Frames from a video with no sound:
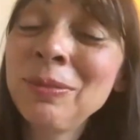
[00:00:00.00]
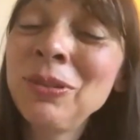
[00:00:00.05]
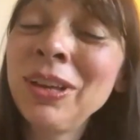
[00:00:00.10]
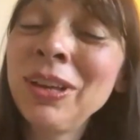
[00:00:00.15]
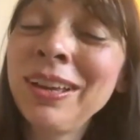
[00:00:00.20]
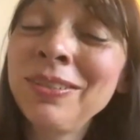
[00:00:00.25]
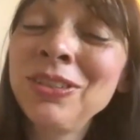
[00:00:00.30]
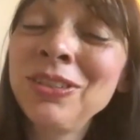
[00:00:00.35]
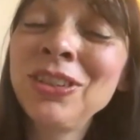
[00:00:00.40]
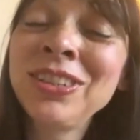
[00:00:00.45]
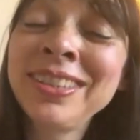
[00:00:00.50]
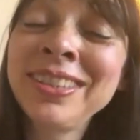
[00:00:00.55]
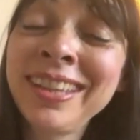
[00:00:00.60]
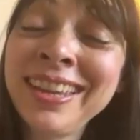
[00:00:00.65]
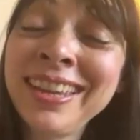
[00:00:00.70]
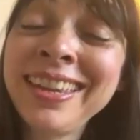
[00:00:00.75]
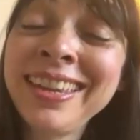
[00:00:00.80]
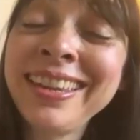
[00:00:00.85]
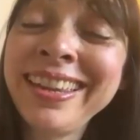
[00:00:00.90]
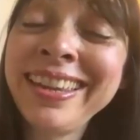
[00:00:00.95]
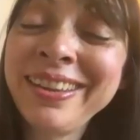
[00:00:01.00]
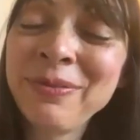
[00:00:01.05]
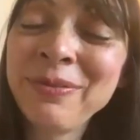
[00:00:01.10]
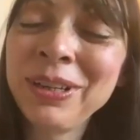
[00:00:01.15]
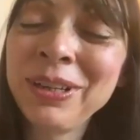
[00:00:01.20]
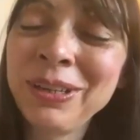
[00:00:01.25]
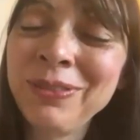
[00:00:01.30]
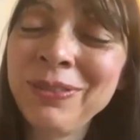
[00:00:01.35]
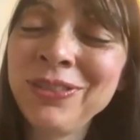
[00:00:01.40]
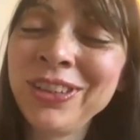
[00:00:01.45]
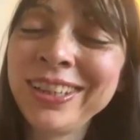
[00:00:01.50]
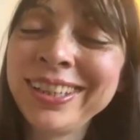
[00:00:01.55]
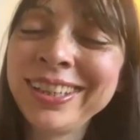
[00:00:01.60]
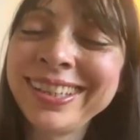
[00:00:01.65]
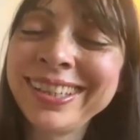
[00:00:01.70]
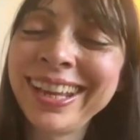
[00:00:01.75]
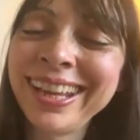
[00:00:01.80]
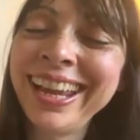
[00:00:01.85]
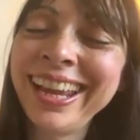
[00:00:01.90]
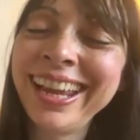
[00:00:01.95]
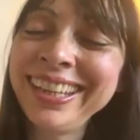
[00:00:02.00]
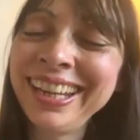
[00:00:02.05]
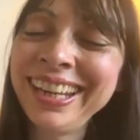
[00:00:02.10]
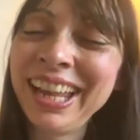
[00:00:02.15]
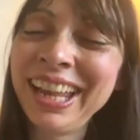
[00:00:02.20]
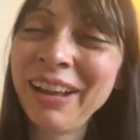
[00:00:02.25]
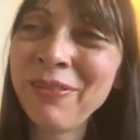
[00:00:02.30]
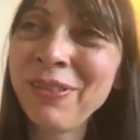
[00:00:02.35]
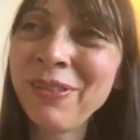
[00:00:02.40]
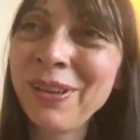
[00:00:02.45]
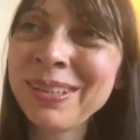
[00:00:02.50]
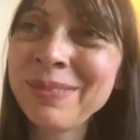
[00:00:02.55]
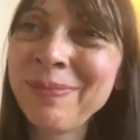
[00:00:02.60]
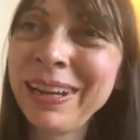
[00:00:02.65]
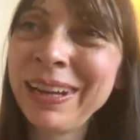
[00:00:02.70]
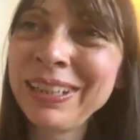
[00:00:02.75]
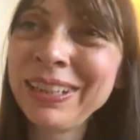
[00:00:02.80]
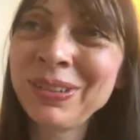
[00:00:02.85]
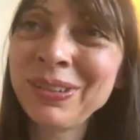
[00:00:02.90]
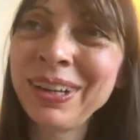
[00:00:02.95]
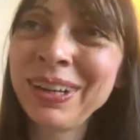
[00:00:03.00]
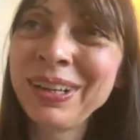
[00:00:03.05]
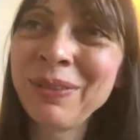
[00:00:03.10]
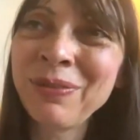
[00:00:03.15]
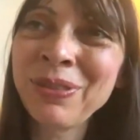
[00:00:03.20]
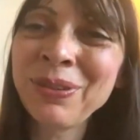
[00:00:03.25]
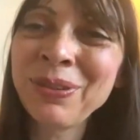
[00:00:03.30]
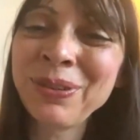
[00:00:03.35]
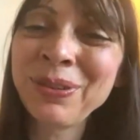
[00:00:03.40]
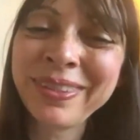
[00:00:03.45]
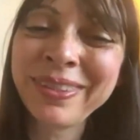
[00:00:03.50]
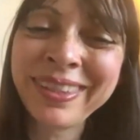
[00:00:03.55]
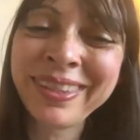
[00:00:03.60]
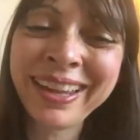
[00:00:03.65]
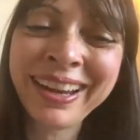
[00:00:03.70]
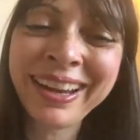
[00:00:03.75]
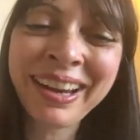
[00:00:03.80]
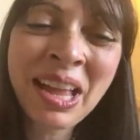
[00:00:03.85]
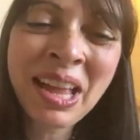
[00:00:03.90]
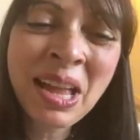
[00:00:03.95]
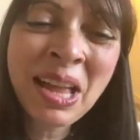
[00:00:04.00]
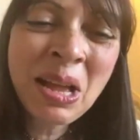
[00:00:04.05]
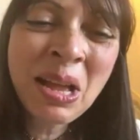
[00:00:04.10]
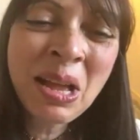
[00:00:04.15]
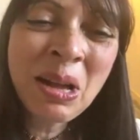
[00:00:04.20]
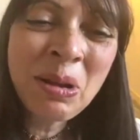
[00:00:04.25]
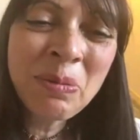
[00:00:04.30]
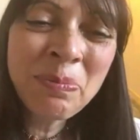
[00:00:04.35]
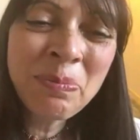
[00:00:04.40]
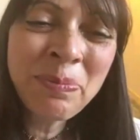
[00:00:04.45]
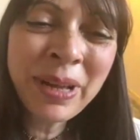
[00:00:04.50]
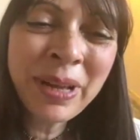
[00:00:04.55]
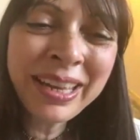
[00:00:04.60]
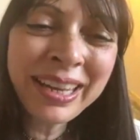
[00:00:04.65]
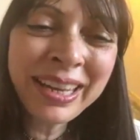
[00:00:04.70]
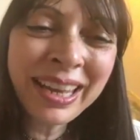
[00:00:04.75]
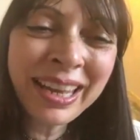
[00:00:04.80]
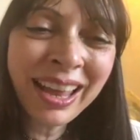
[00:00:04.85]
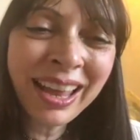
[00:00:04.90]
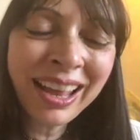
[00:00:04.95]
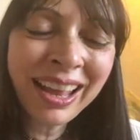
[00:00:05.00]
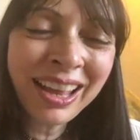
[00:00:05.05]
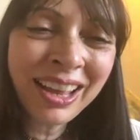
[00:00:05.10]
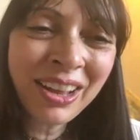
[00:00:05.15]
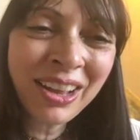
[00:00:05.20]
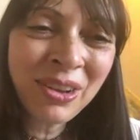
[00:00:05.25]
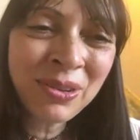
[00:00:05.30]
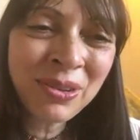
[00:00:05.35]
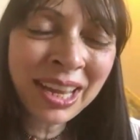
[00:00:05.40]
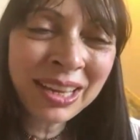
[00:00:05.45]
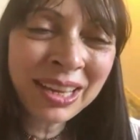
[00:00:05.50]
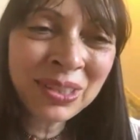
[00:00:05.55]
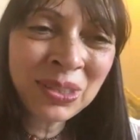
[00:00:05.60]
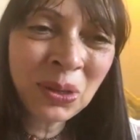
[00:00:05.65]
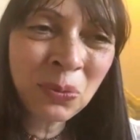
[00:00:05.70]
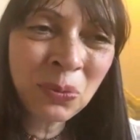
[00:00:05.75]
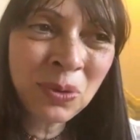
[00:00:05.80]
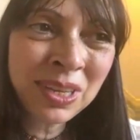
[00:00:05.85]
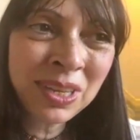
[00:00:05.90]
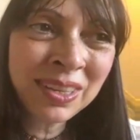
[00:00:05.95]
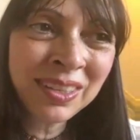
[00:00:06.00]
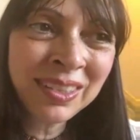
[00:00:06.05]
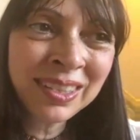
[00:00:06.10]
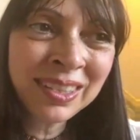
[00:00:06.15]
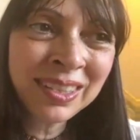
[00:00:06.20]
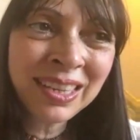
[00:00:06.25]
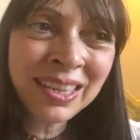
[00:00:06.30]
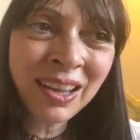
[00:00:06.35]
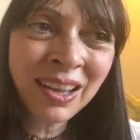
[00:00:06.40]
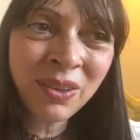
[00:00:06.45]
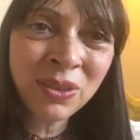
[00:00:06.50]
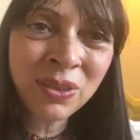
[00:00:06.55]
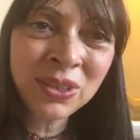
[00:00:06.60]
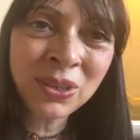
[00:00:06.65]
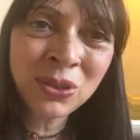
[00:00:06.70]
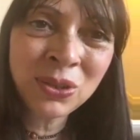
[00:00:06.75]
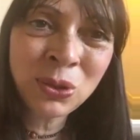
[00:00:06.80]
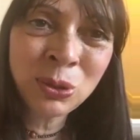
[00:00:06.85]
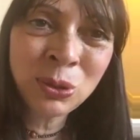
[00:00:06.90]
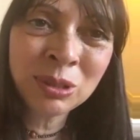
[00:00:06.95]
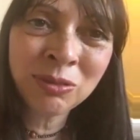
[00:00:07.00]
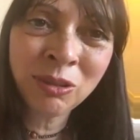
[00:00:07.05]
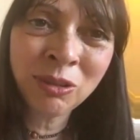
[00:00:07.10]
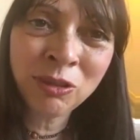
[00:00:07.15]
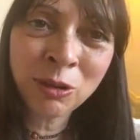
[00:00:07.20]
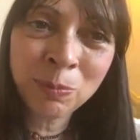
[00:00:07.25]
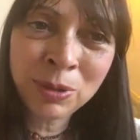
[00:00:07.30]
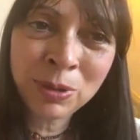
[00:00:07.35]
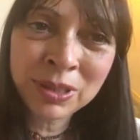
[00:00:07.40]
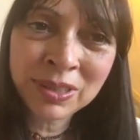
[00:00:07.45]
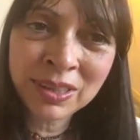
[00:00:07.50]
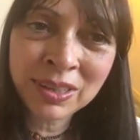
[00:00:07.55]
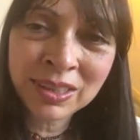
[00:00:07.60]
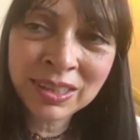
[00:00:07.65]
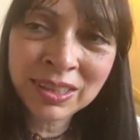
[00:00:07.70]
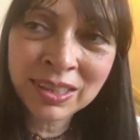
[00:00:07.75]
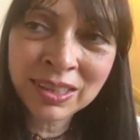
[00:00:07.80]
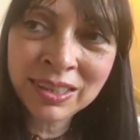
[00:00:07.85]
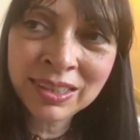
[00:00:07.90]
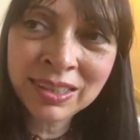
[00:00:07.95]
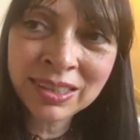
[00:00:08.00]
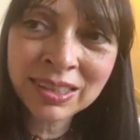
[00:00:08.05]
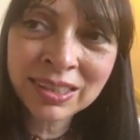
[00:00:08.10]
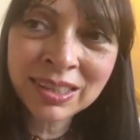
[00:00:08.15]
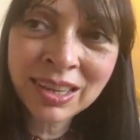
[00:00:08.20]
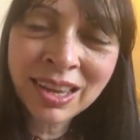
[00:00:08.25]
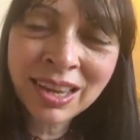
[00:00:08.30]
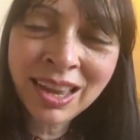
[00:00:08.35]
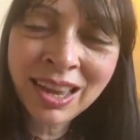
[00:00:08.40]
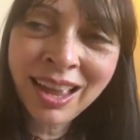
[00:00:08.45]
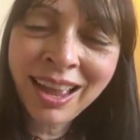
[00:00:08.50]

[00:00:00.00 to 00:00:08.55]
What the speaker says: I'm just taking in what you've just said, and I've lost my train of thought there. But okay, so we can see how this is useful for businesses.